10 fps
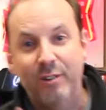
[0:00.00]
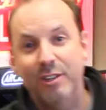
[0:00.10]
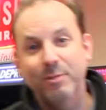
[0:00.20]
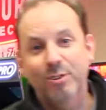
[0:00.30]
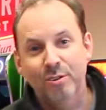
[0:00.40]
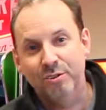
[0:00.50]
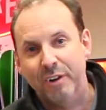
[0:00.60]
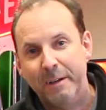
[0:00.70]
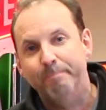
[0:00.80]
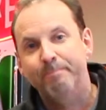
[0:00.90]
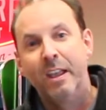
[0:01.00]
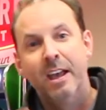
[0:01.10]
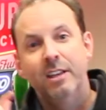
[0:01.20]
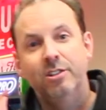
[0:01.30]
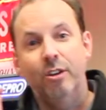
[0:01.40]
Christmas ordering.
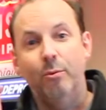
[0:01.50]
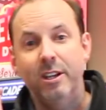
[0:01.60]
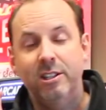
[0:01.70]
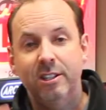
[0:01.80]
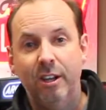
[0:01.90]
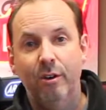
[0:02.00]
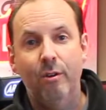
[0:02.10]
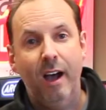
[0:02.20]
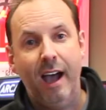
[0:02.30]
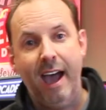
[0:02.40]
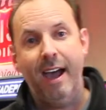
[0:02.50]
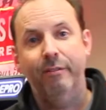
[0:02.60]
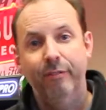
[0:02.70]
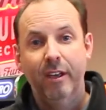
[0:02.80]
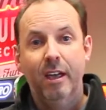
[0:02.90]
So we still
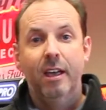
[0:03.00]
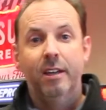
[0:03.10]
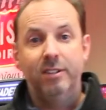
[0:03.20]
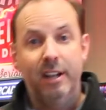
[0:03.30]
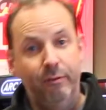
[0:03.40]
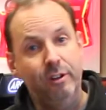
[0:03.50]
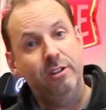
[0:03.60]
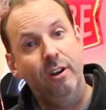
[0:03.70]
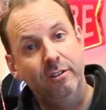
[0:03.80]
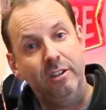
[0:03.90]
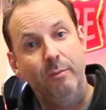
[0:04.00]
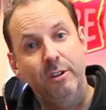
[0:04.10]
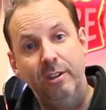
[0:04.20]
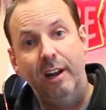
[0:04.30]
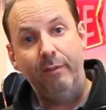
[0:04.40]
have delivery slots and
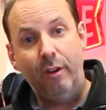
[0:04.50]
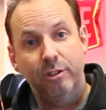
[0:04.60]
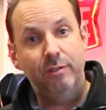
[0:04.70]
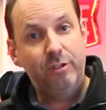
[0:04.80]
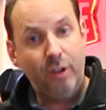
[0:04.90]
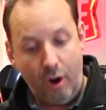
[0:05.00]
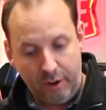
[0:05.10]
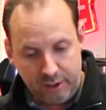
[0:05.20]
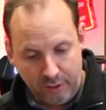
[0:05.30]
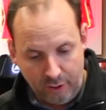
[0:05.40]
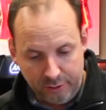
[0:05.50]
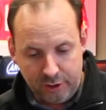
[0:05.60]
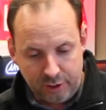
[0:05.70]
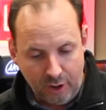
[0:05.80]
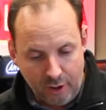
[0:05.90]
we still have lots of stock. So on
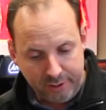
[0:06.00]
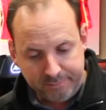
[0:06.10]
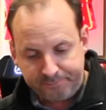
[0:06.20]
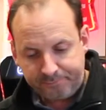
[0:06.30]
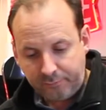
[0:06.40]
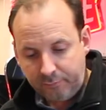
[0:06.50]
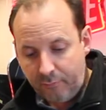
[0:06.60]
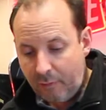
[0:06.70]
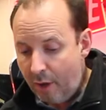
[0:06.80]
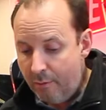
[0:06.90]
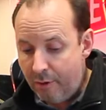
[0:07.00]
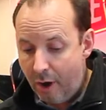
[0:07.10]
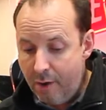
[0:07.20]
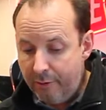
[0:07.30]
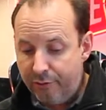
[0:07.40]
stock, we've
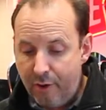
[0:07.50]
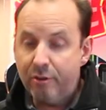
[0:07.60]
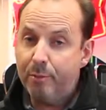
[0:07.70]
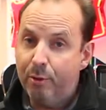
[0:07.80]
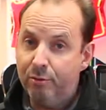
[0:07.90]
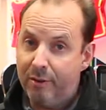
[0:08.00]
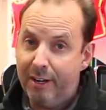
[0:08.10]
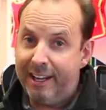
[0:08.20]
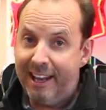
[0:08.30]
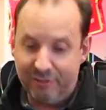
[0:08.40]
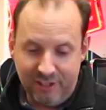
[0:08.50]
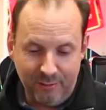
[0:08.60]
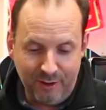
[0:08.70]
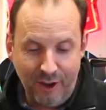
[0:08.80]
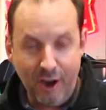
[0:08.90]
got over 300 pool. We had a count
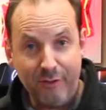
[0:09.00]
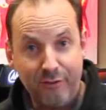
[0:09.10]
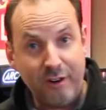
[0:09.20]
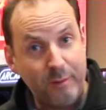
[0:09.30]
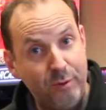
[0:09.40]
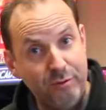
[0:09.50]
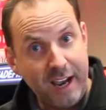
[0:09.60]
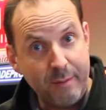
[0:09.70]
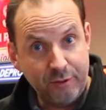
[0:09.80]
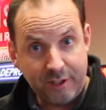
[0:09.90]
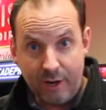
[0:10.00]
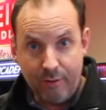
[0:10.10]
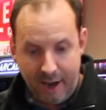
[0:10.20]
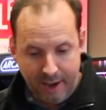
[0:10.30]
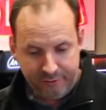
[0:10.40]
up. We've got over 300 pool tables
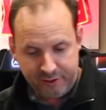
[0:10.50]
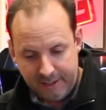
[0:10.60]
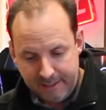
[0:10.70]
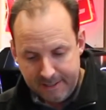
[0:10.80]
still left.